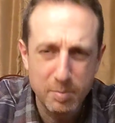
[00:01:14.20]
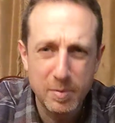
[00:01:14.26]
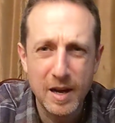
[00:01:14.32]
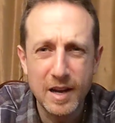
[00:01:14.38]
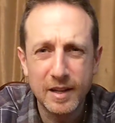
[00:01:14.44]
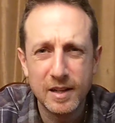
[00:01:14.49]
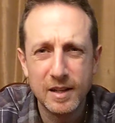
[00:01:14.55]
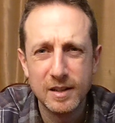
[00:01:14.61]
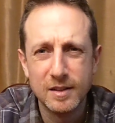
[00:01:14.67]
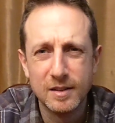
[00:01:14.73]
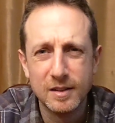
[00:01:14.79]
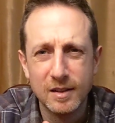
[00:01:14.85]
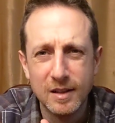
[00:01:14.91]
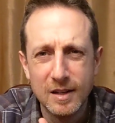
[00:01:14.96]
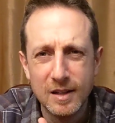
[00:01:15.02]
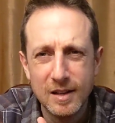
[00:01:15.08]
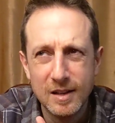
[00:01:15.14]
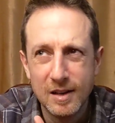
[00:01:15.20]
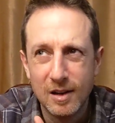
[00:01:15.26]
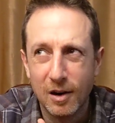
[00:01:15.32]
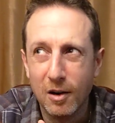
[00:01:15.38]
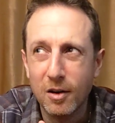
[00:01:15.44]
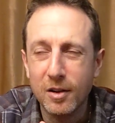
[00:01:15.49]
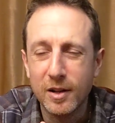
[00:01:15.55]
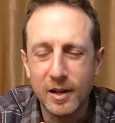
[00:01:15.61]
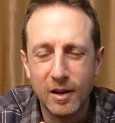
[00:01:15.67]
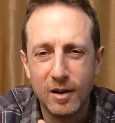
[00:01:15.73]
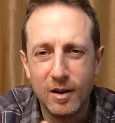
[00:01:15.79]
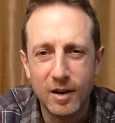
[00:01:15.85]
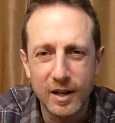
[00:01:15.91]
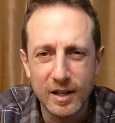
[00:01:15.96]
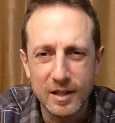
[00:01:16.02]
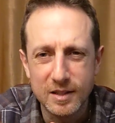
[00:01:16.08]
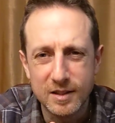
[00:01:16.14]
Back in early
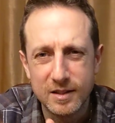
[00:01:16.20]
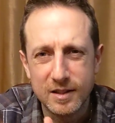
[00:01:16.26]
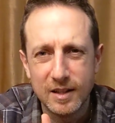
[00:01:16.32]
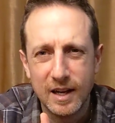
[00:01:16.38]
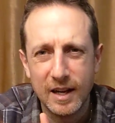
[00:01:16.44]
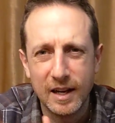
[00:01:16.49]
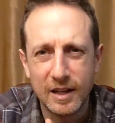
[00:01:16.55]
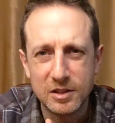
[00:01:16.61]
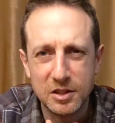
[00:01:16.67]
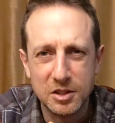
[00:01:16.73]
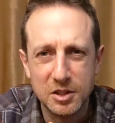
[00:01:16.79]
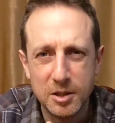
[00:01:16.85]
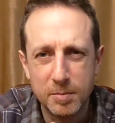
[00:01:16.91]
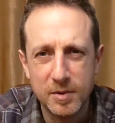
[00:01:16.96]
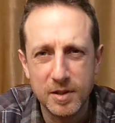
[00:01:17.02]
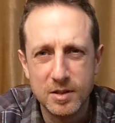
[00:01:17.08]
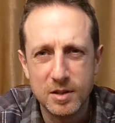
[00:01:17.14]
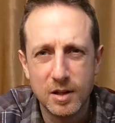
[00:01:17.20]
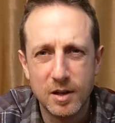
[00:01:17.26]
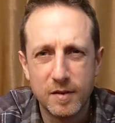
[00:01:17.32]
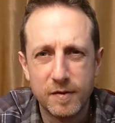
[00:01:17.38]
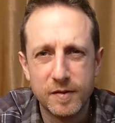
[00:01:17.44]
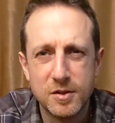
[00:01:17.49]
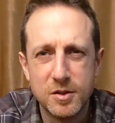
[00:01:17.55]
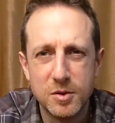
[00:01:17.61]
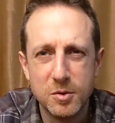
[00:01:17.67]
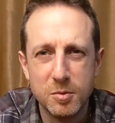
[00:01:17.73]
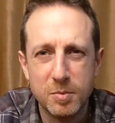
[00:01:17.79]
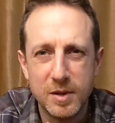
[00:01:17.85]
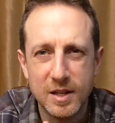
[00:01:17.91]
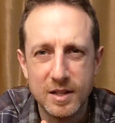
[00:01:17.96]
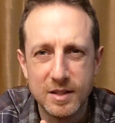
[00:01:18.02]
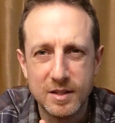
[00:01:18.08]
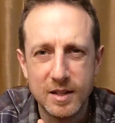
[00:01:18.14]
August, I actually shipped these off to
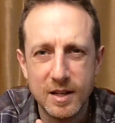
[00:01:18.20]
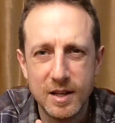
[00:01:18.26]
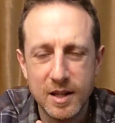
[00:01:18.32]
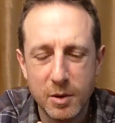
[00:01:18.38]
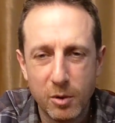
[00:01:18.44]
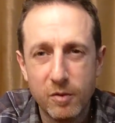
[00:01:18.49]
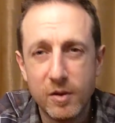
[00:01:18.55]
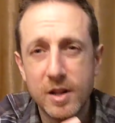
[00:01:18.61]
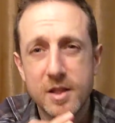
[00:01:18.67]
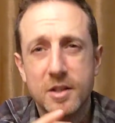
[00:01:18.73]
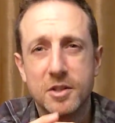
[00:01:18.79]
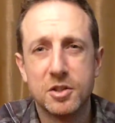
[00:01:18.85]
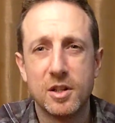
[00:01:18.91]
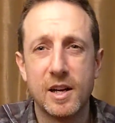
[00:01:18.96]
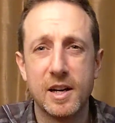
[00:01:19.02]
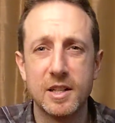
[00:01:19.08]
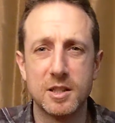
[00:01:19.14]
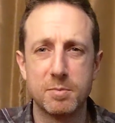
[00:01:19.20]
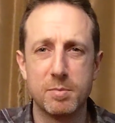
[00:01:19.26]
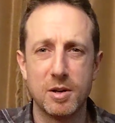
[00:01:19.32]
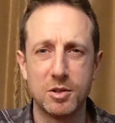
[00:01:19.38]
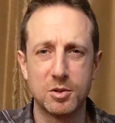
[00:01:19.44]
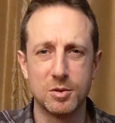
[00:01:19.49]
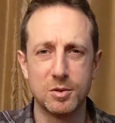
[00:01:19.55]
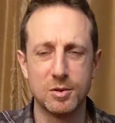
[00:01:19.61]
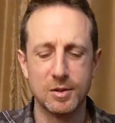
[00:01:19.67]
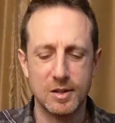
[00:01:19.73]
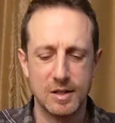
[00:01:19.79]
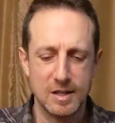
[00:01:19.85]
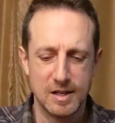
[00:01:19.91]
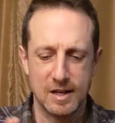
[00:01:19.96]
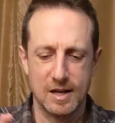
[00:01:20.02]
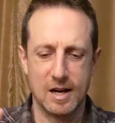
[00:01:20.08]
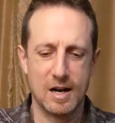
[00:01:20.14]
PSA. They were running the July special.
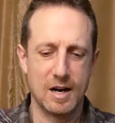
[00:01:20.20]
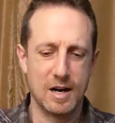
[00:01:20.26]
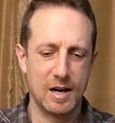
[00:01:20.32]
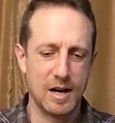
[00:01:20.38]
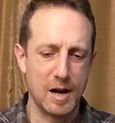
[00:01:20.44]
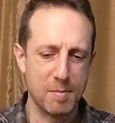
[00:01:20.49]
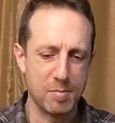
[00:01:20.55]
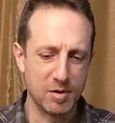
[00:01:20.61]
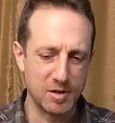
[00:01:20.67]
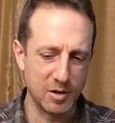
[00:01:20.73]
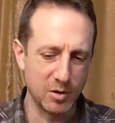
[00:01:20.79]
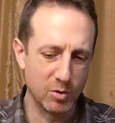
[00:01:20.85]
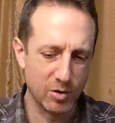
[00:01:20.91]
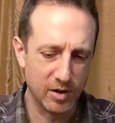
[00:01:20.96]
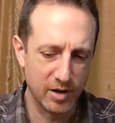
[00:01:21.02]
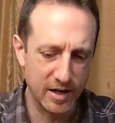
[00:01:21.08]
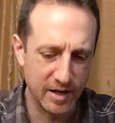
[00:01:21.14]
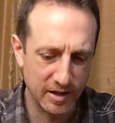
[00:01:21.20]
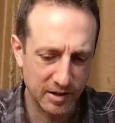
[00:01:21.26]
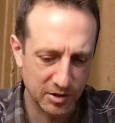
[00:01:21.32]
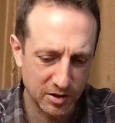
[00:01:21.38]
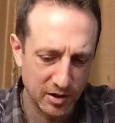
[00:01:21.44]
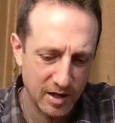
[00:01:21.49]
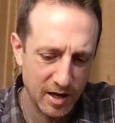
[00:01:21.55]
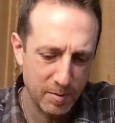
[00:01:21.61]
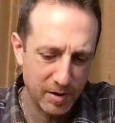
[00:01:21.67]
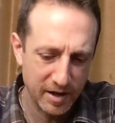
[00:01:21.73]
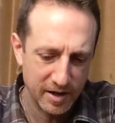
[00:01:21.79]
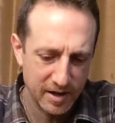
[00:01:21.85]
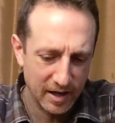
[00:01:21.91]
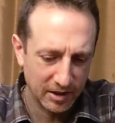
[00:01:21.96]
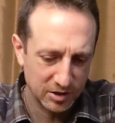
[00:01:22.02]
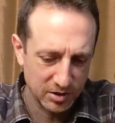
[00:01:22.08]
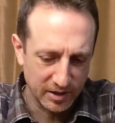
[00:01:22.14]
I put the order in July, but I
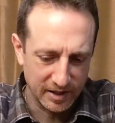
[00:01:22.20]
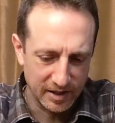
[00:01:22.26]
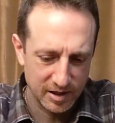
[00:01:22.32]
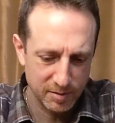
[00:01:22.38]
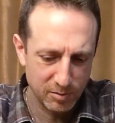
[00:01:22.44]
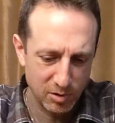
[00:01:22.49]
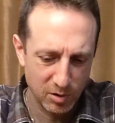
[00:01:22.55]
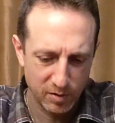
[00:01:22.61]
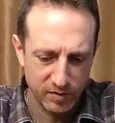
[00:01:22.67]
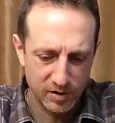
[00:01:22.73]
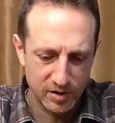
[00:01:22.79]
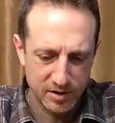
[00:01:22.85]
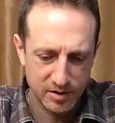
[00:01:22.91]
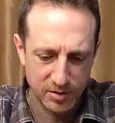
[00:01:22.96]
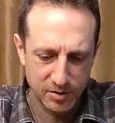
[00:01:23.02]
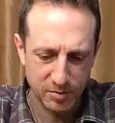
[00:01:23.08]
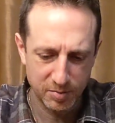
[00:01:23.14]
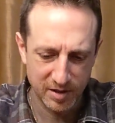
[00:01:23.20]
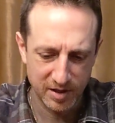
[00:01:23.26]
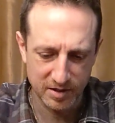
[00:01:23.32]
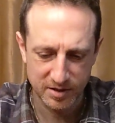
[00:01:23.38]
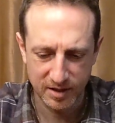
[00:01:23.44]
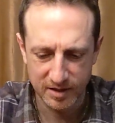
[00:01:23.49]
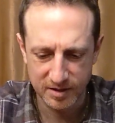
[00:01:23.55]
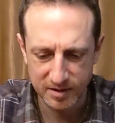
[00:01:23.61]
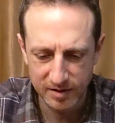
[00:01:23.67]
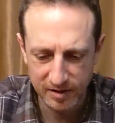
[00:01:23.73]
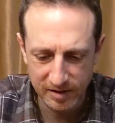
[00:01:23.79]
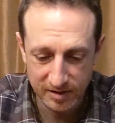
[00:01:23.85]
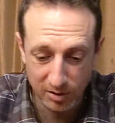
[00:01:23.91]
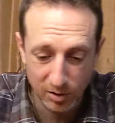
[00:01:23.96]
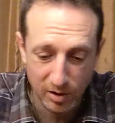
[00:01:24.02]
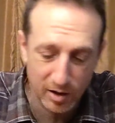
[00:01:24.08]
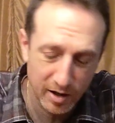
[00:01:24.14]
didn't actually get them over to PSA
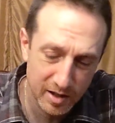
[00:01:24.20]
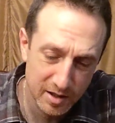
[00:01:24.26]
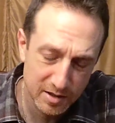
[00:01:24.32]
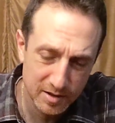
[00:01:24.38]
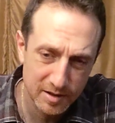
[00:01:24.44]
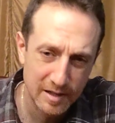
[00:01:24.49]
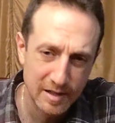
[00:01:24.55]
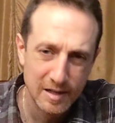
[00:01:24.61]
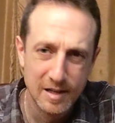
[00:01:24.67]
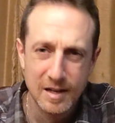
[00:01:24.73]
until August.